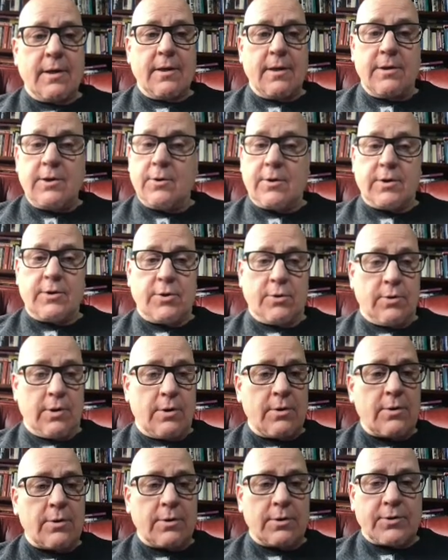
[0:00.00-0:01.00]
You can do
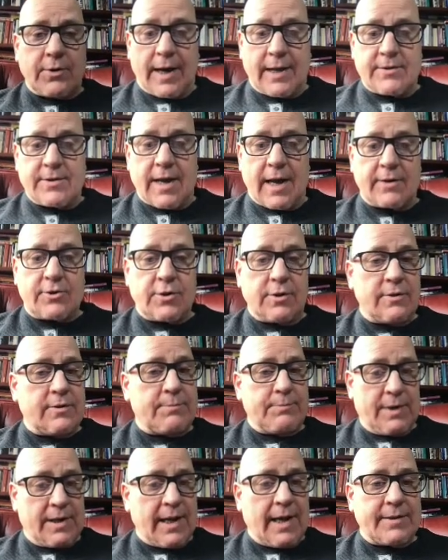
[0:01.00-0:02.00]
local transactions,
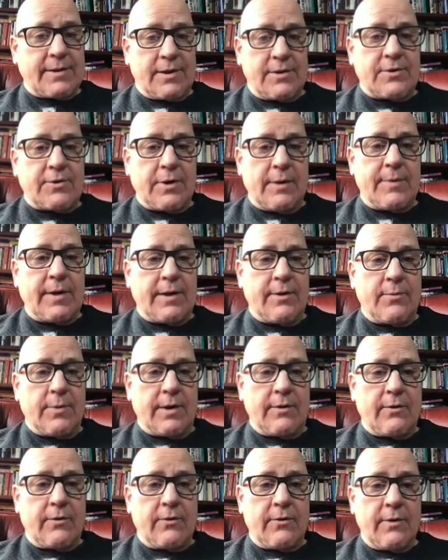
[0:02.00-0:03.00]
but not distributed
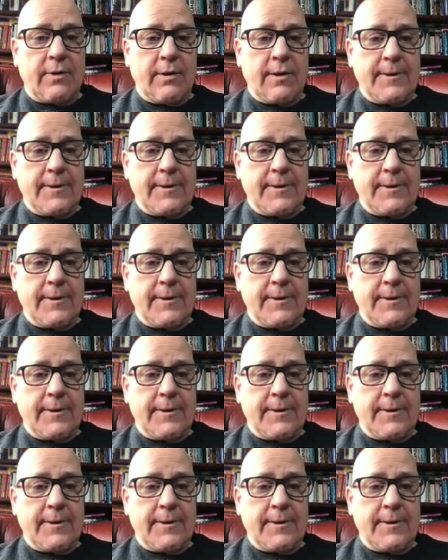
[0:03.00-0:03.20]
ones.